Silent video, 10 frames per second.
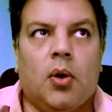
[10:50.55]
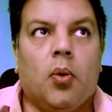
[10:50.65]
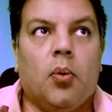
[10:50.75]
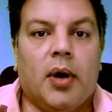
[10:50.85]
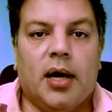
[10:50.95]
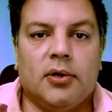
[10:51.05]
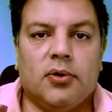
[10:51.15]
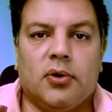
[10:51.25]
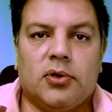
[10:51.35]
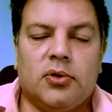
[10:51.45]
wealth
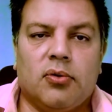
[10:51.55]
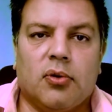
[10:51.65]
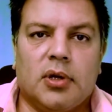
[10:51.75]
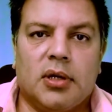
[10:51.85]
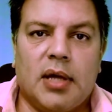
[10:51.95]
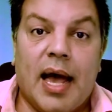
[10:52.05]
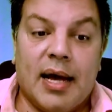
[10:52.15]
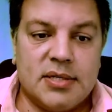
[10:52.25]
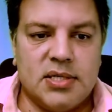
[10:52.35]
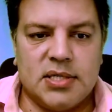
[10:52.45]
or to
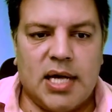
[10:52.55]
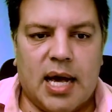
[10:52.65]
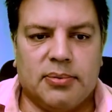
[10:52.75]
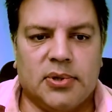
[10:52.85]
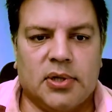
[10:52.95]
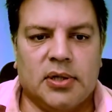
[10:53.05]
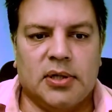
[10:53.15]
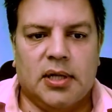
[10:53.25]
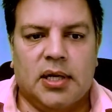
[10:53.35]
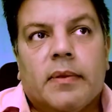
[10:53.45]
access capital.